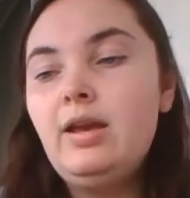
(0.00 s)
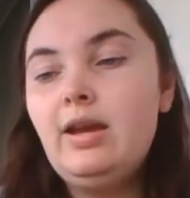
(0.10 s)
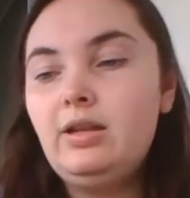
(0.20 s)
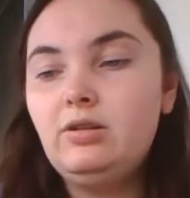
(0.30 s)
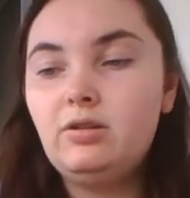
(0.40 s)

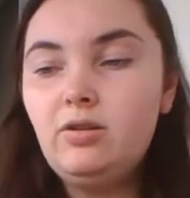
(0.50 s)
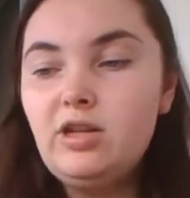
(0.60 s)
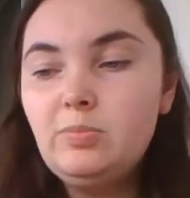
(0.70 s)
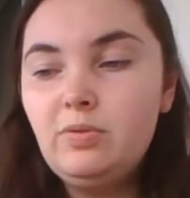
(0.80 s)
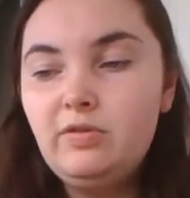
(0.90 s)
And the
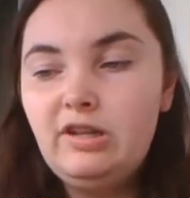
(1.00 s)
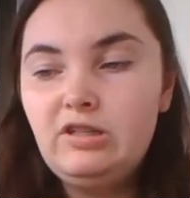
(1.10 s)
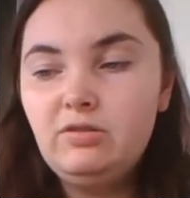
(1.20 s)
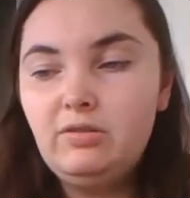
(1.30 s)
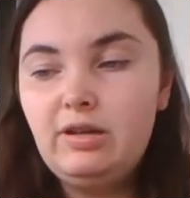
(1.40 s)
cost per
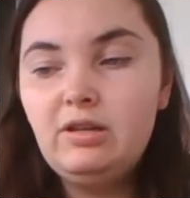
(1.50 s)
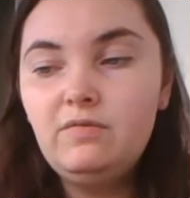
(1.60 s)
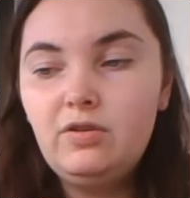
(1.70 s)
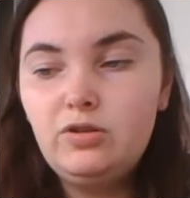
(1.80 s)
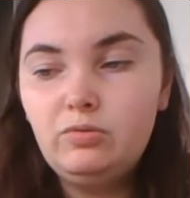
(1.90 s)

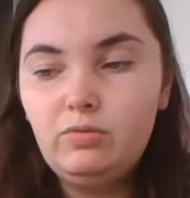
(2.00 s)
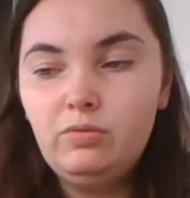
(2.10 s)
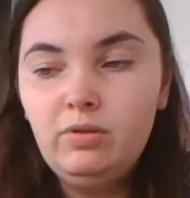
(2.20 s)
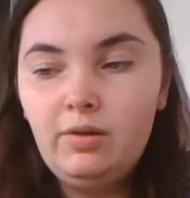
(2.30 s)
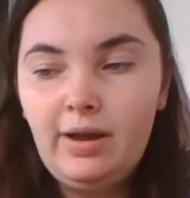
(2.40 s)

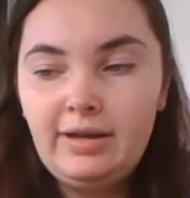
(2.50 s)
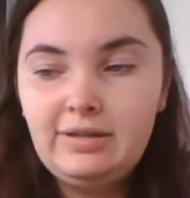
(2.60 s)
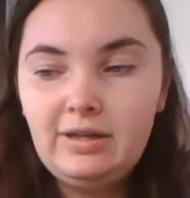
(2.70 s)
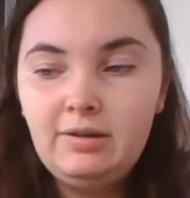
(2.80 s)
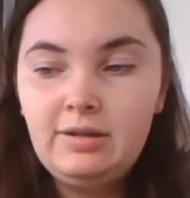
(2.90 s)
individual I
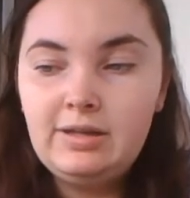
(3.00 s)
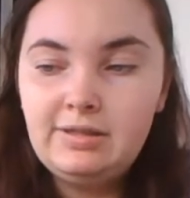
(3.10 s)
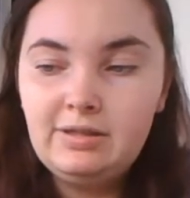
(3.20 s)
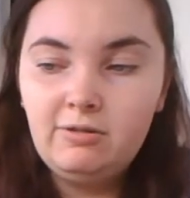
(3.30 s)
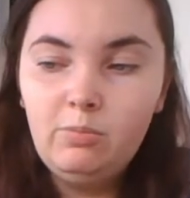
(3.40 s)
did
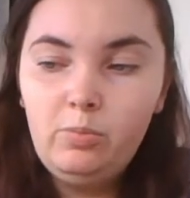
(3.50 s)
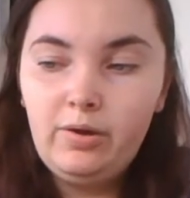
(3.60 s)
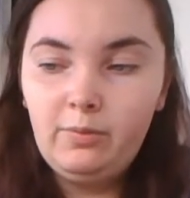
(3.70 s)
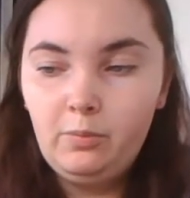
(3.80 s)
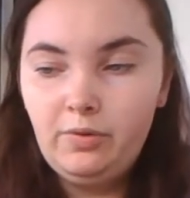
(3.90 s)
is
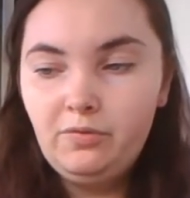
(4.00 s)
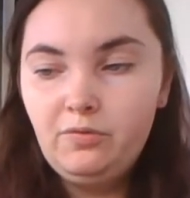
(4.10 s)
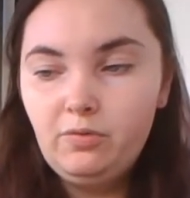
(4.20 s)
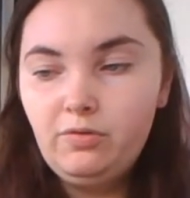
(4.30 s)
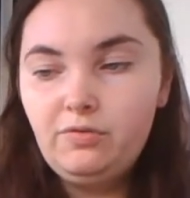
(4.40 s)

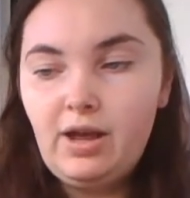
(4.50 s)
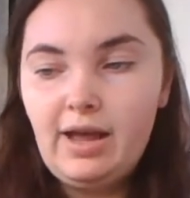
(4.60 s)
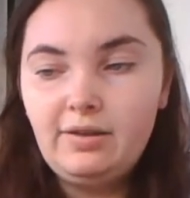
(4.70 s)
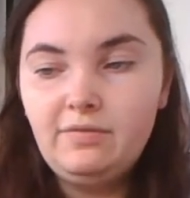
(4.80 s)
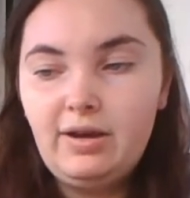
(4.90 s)

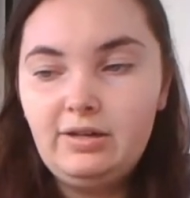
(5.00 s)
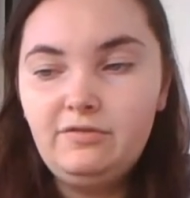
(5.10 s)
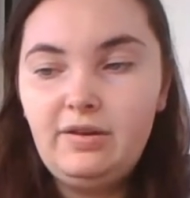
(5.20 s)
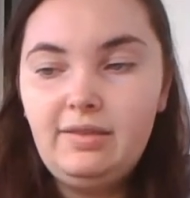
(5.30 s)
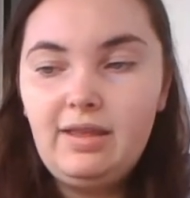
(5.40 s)
0.145. I
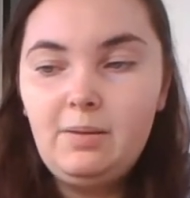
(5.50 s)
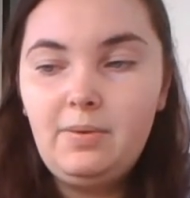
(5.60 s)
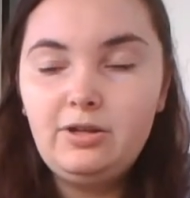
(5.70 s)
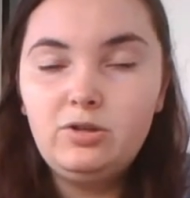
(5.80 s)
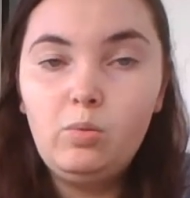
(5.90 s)
divide that
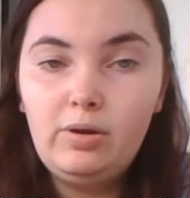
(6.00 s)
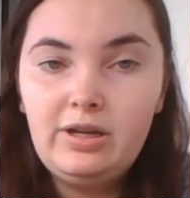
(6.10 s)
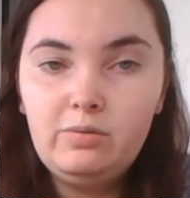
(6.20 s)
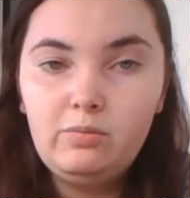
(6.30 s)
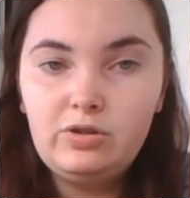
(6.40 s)
by
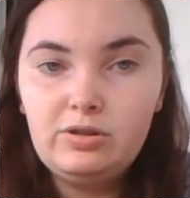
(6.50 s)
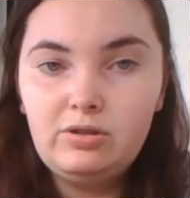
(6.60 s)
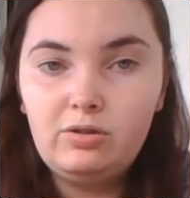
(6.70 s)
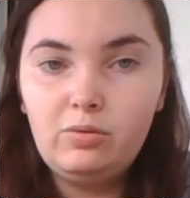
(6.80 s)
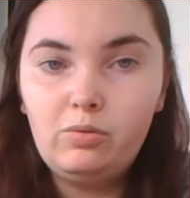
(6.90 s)
20, which is
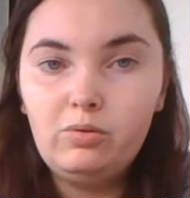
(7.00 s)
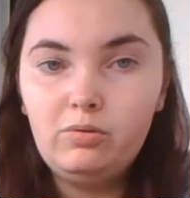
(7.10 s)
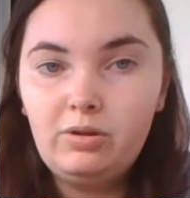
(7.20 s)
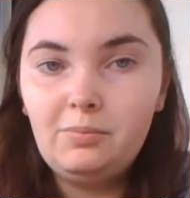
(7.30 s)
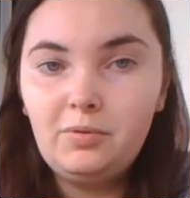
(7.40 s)
the
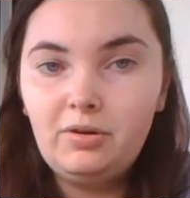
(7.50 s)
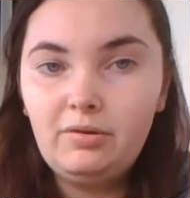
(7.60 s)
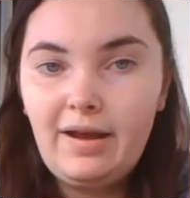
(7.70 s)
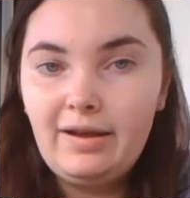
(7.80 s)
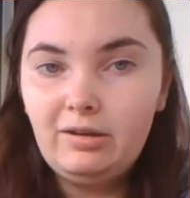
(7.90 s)
total number
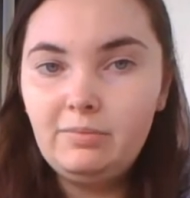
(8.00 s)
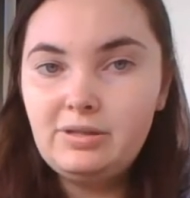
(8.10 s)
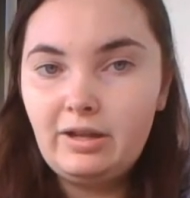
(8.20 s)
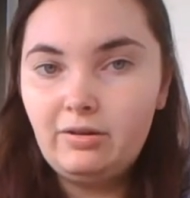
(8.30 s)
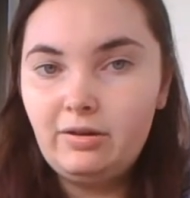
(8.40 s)
of
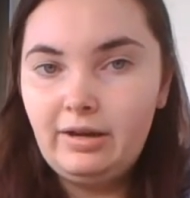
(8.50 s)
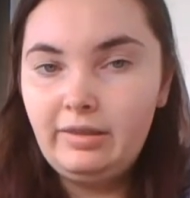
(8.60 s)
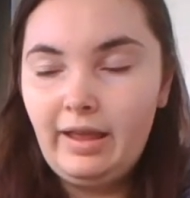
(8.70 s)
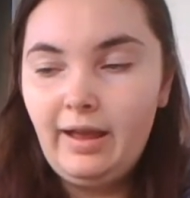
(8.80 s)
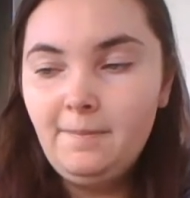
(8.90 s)
atoms that are
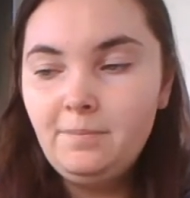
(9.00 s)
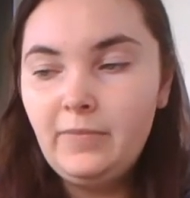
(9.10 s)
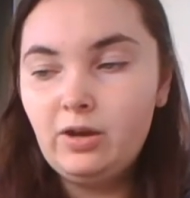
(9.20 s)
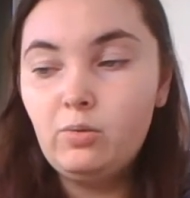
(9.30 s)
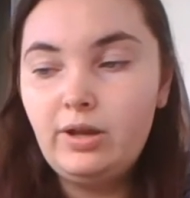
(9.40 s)
in that
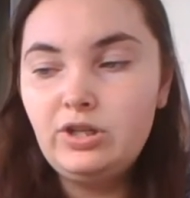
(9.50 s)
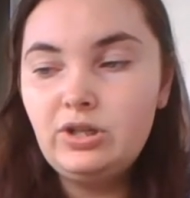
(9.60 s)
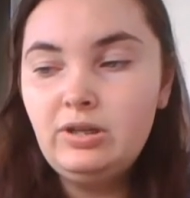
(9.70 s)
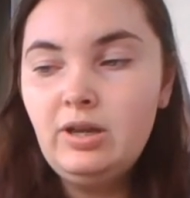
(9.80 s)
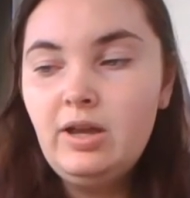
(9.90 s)

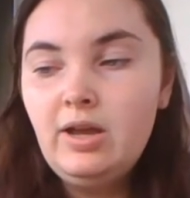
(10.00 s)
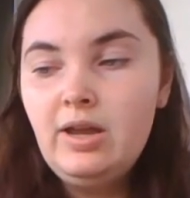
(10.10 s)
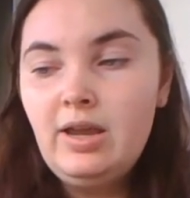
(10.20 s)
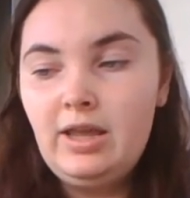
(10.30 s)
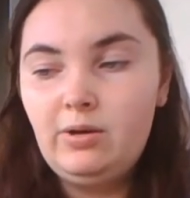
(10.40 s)
equation,
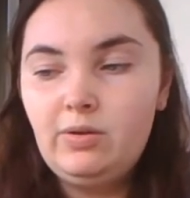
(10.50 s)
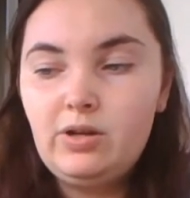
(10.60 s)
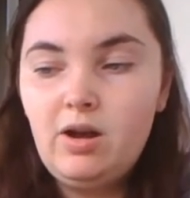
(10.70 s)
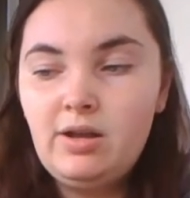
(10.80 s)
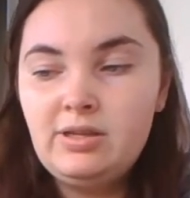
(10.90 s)
and it
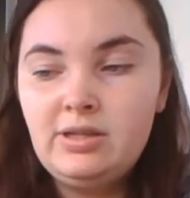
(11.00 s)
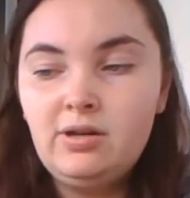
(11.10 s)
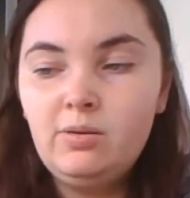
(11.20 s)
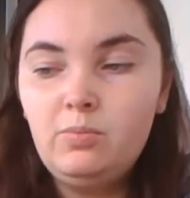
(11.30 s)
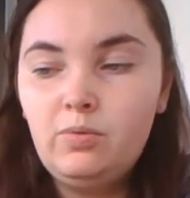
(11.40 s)
would cost
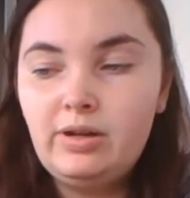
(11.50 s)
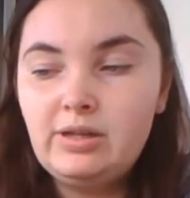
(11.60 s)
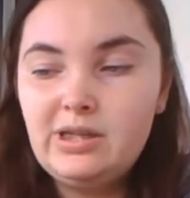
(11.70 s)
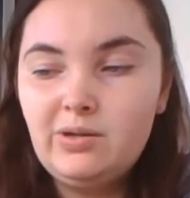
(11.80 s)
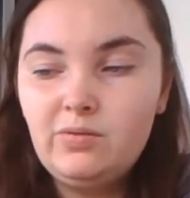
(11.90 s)

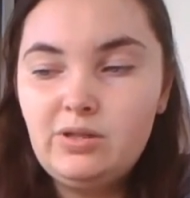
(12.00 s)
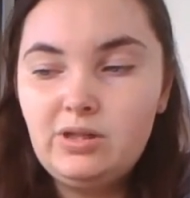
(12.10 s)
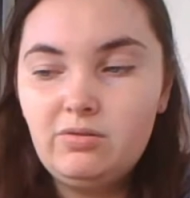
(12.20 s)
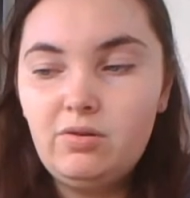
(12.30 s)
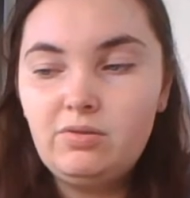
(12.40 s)

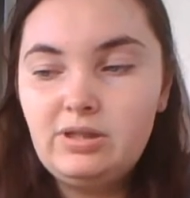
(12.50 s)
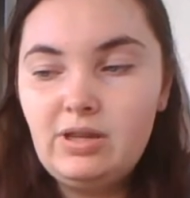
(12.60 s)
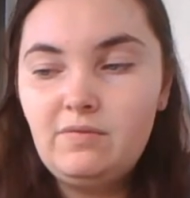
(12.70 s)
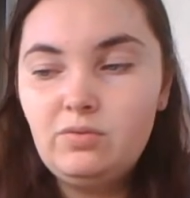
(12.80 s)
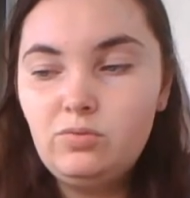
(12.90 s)

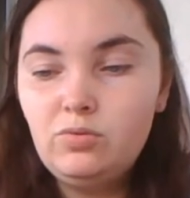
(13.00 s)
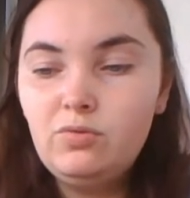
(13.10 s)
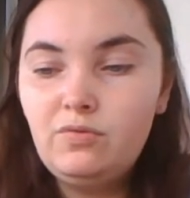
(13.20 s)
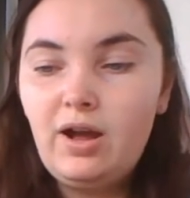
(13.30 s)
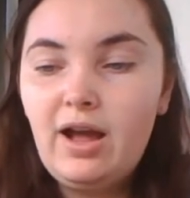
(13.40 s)

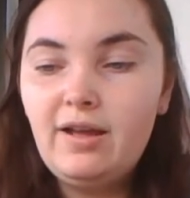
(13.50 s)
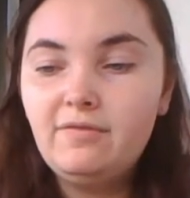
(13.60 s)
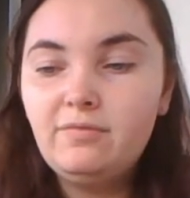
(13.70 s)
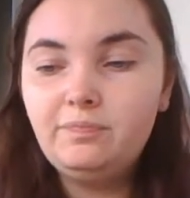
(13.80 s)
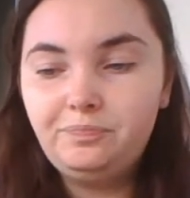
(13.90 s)
0.00725